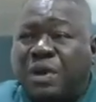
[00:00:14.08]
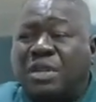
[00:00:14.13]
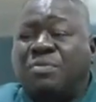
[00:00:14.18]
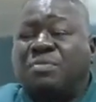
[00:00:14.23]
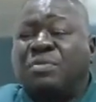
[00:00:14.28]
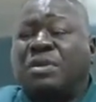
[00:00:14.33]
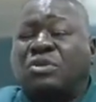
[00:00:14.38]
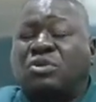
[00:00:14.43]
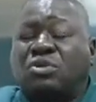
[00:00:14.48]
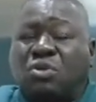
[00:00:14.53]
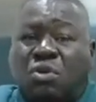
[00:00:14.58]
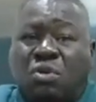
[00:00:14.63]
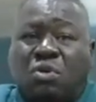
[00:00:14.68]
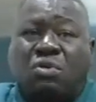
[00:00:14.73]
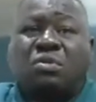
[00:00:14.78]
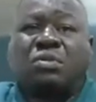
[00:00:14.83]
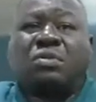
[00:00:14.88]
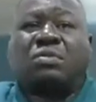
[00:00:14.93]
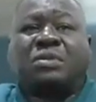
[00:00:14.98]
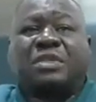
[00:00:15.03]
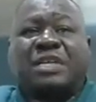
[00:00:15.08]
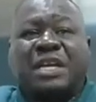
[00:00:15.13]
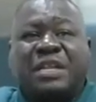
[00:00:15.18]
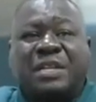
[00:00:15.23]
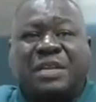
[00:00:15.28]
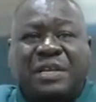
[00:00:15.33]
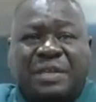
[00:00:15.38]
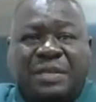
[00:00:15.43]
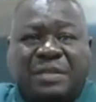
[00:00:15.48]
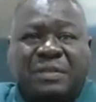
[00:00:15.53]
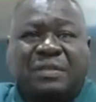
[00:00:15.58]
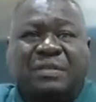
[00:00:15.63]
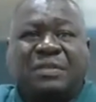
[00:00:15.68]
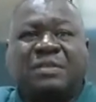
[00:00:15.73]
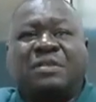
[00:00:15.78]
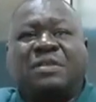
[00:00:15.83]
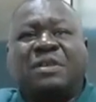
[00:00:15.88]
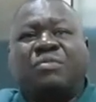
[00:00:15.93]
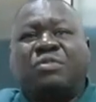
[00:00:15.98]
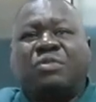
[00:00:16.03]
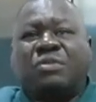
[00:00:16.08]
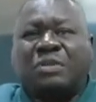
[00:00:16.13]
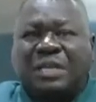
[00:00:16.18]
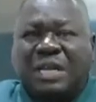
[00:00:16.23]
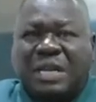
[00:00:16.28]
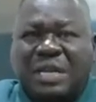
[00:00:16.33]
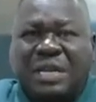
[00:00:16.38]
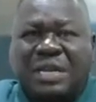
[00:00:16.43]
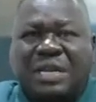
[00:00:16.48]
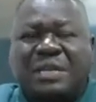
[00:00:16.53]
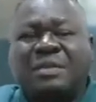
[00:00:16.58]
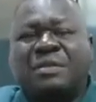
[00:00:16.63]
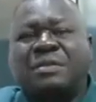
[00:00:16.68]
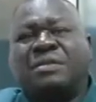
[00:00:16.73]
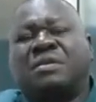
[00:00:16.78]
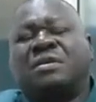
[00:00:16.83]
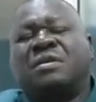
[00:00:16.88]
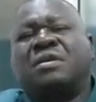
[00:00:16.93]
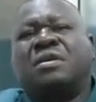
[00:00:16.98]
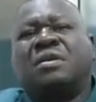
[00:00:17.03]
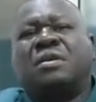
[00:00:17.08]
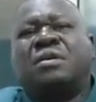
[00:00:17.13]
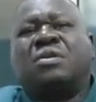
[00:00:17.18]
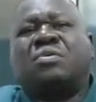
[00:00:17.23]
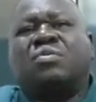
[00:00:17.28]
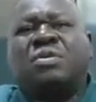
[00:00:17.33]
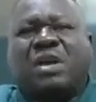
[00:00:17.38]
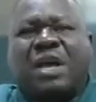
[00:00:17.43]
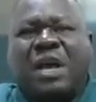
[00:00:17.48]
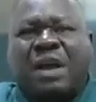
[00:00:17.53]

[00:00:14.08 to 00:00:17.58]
badminton, tennis, table tennis. We